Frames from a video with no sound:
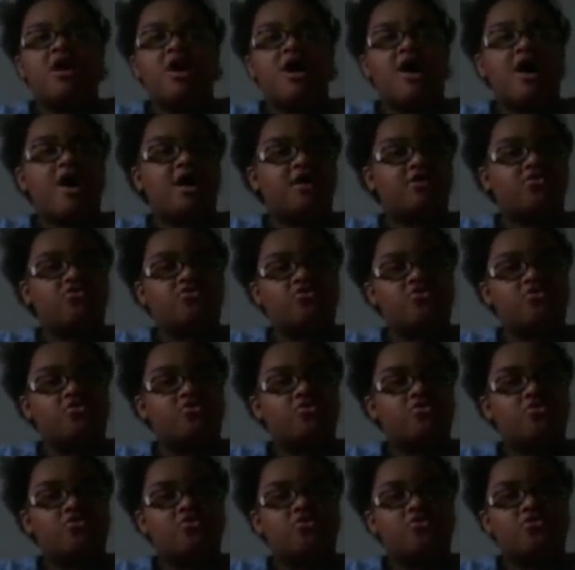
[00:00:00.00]
I
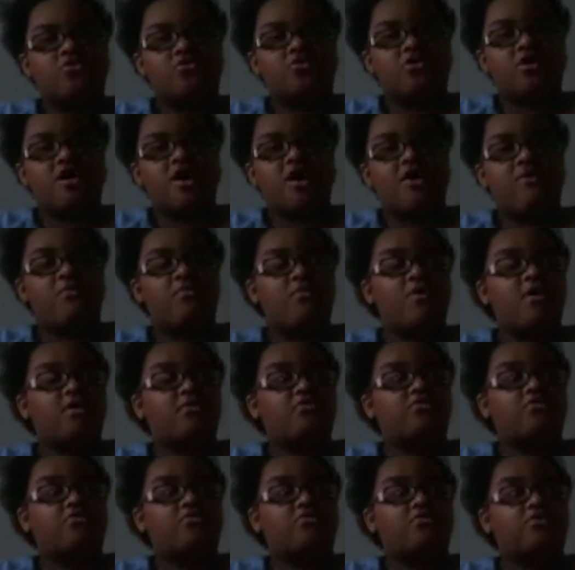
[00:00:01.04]
should, I
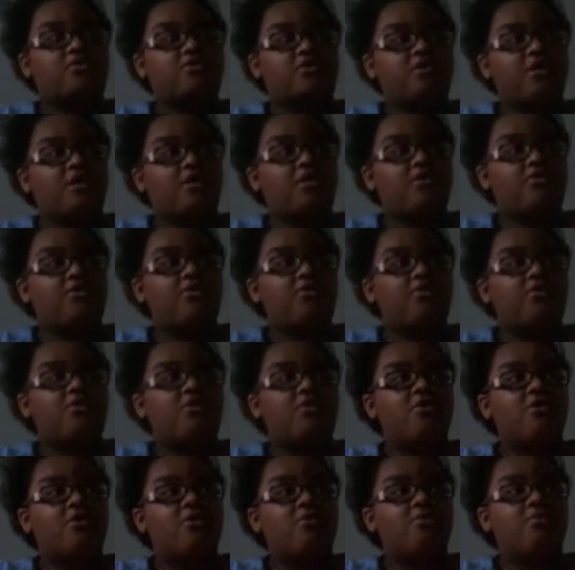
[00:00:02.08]
want to sell
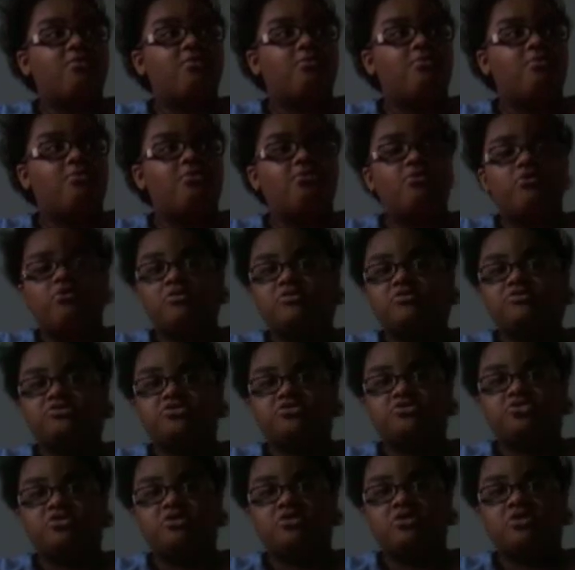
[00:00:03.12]
much.
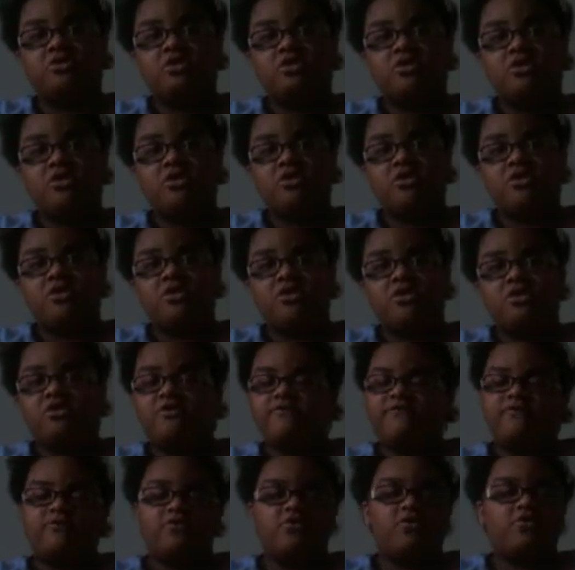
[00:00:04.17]

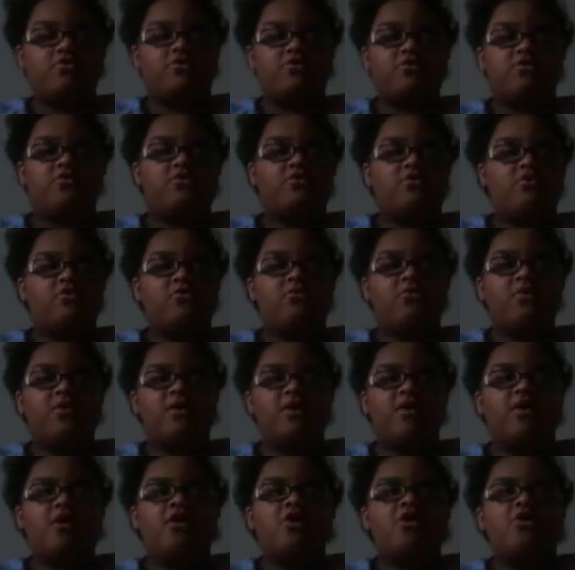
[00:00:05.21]
If y'all don't know
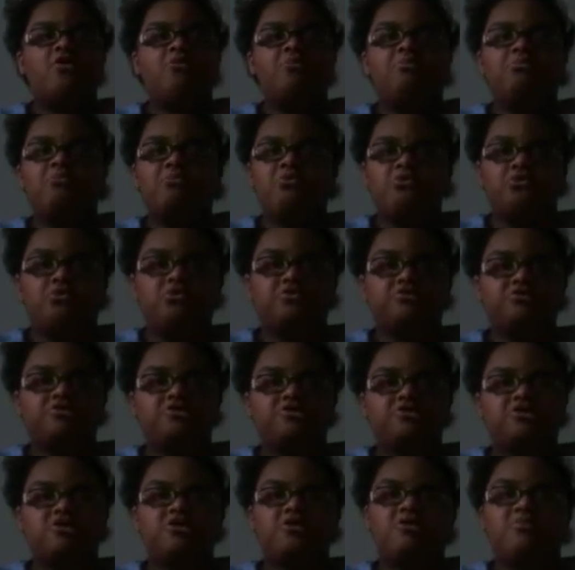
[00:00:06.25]
what
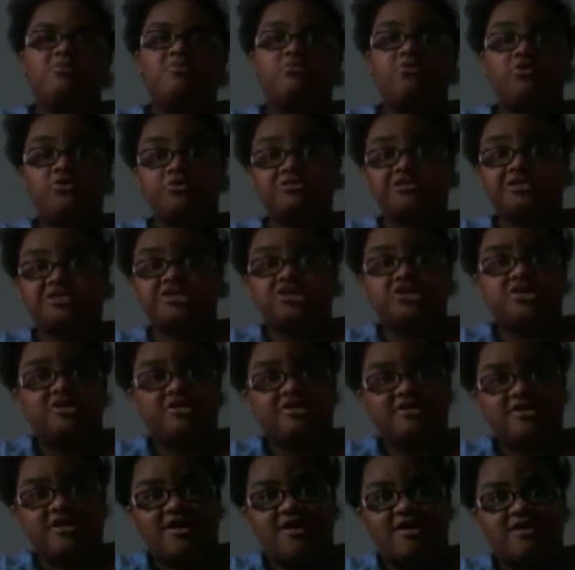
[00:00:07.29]
much much and
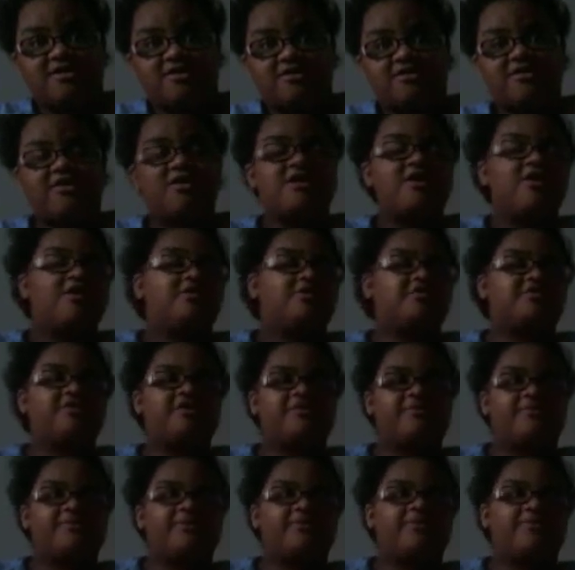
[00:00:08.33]
that.
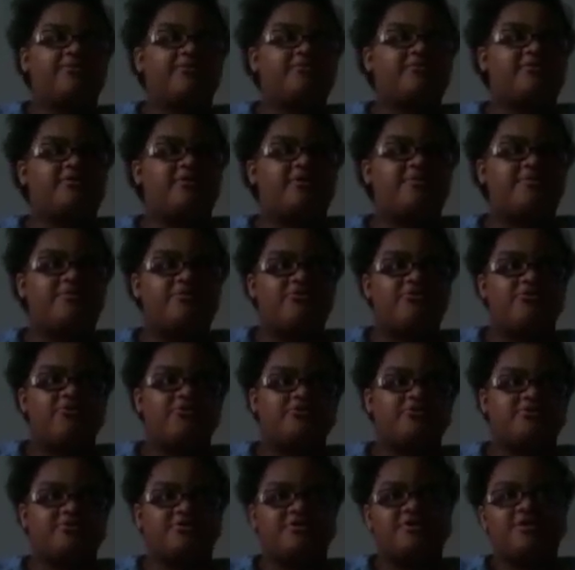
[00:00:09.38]
Some people say
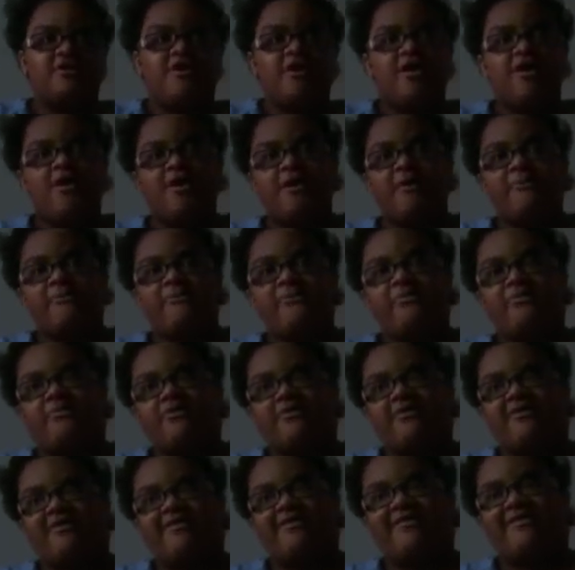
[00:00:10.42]
March.
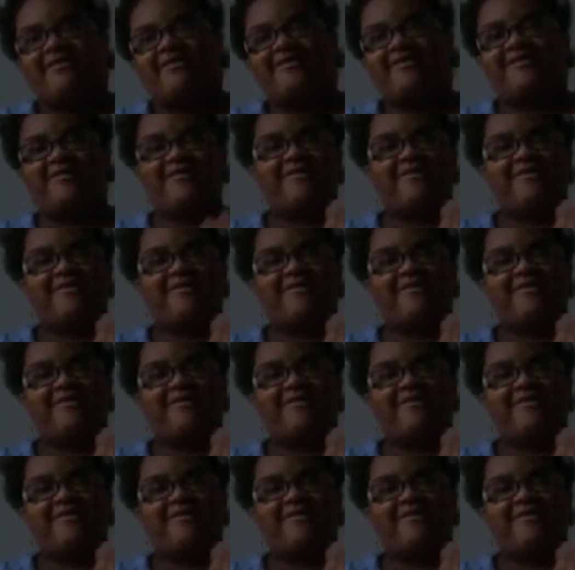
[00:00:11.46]
But,